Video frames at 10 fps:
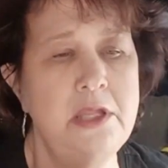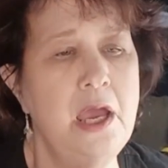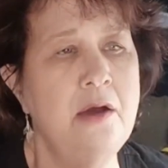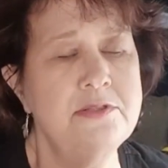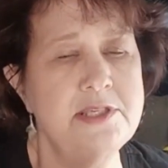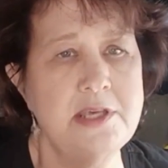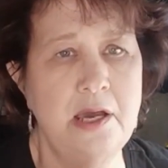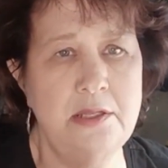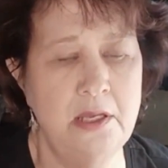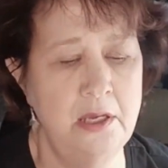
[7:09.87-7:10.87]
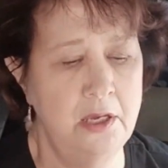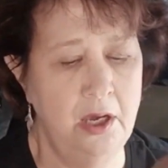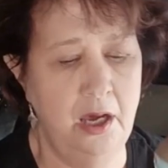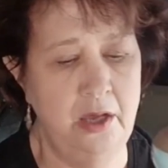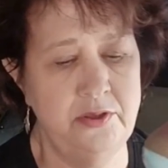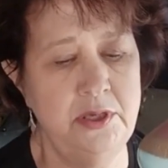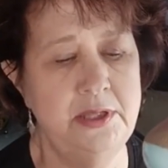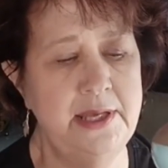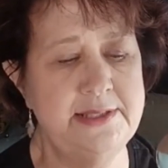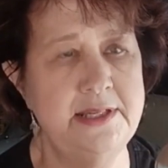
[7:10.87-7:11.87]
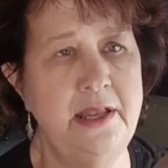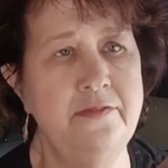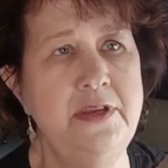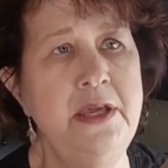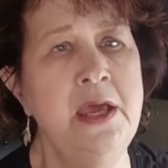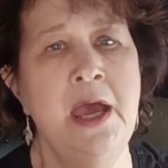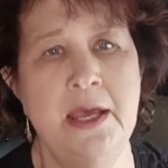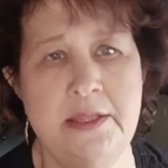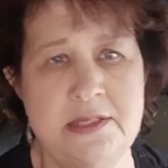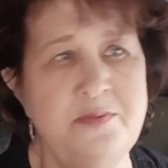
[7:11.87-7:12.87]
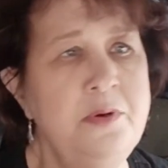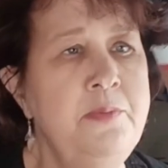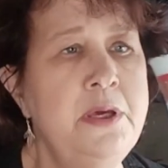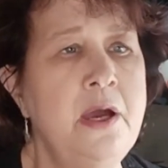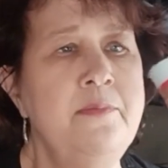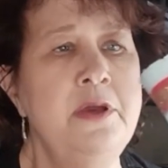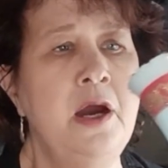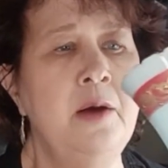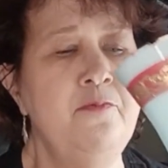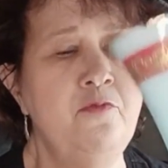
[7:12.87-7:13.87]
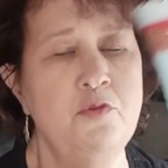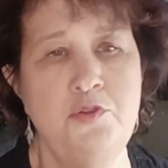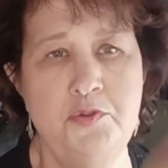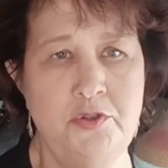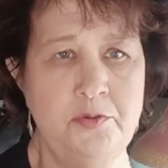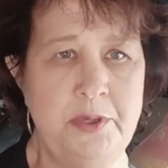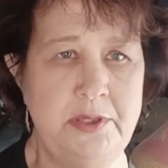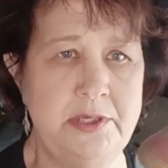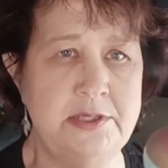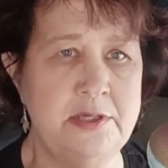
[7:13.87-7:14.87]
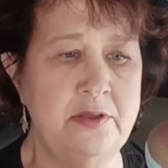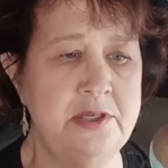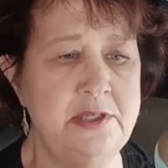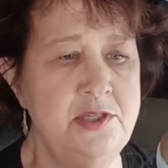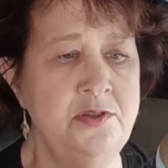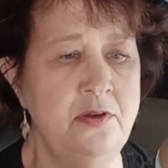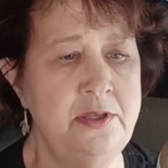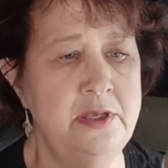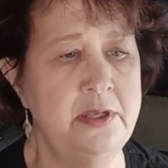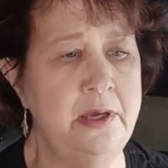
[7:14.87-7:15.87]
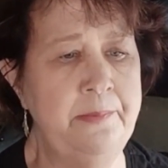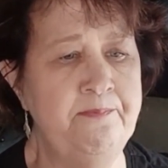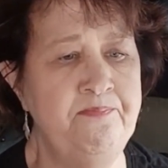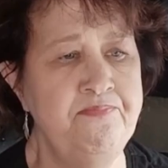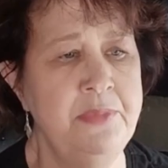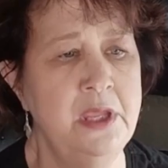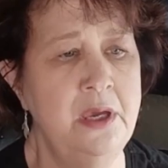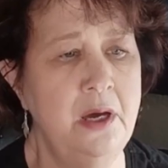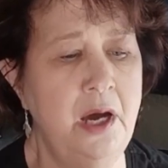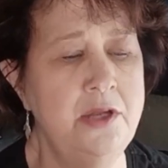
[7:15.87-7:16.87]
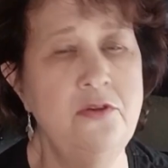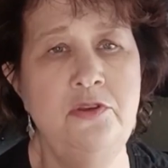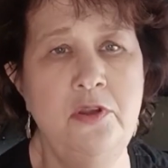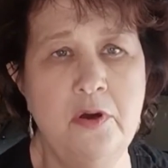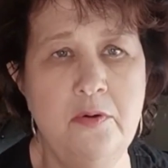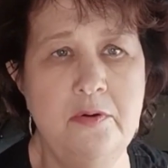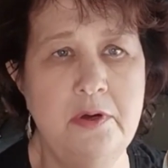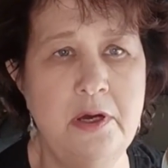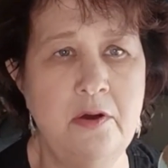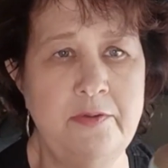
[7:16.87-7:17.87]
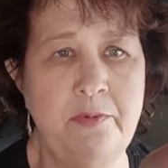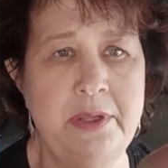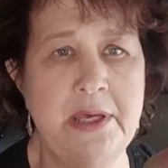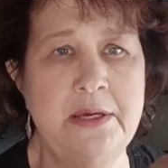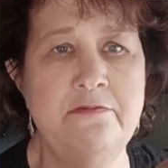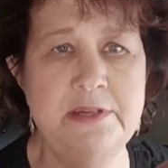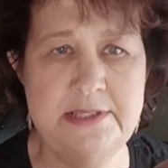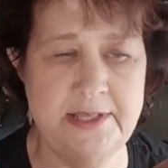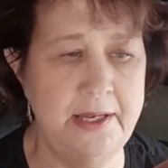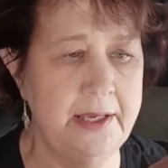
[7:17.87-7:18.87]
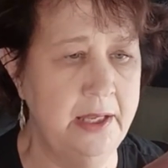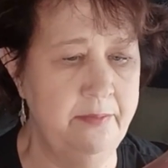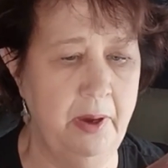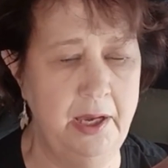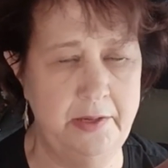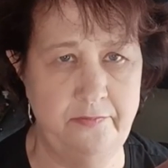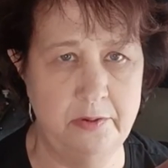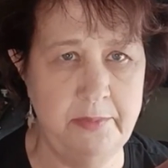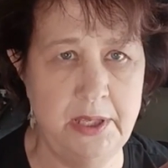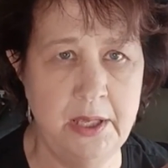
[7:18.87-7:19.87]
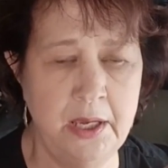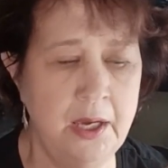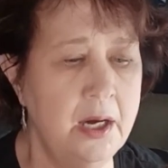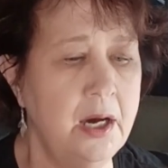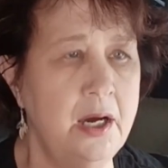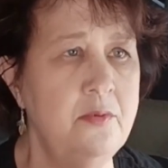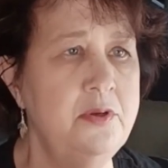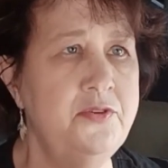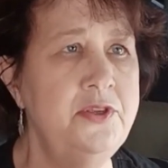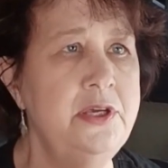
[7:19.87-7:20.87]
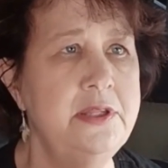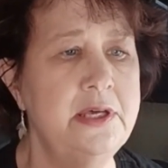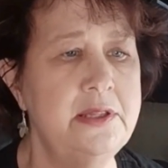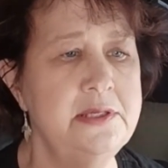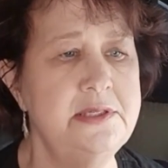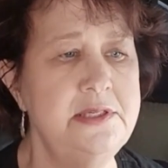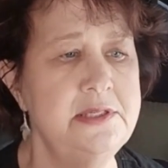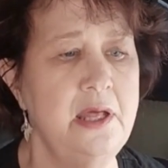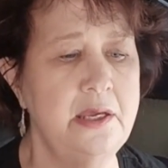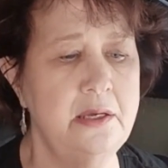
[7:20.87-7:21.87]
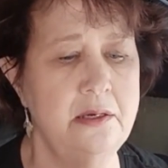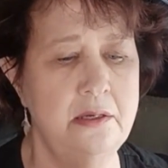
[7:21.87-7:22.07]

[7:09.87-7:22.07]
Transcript: outside. I think that's lovely. This will be coming up for 220. So this is not. I don't know whether a reseller can buy it from me. I would think that this is like